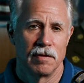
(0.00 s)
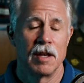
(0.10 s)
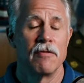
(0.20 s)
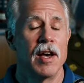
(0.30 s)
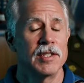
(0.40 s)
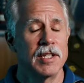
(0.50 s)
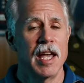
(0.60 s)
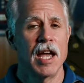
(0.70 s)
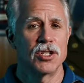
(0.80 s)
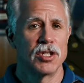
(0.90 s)
The
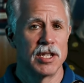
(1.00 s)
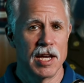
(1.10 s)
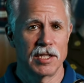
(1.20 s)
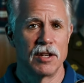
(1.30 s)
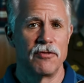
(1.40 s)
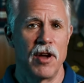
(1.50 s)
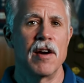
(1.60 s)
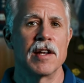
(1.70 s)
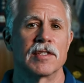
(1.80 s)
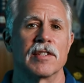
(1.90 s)
investigation tested
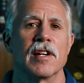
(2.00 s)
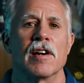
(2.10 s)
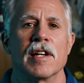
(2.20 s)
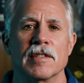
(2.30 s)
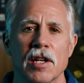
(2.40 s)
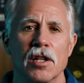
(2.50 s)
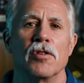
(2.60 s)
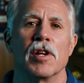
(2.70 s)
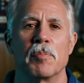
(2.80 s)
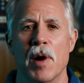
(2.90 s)
various theories,
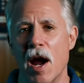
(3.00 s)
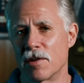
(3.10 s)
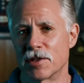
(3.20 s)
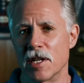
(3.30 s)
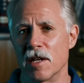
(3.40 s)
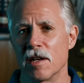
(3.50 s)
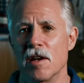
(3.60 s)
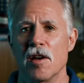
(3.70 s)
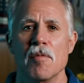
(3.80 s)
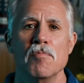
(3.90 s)
including piracy,
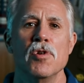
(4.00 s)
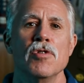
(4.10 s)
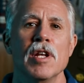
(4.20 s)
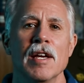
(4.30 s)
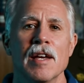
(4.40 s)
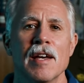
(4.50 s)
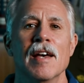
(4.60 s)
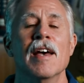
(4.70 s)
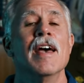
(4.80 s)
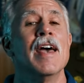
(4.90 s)
mutiny,
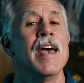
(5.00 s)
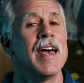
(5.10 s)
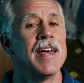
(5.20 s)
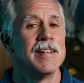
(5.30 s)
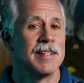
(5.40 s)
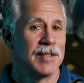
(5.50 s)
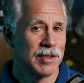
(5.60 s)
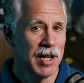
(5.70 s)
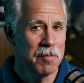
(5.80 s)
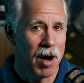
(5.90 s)
and
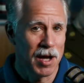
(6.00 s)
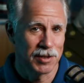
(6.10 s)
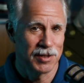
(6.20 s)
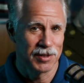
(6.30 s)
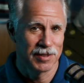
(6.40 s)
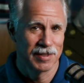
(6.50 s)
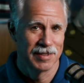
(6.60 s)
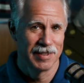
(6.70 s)
sea monsters.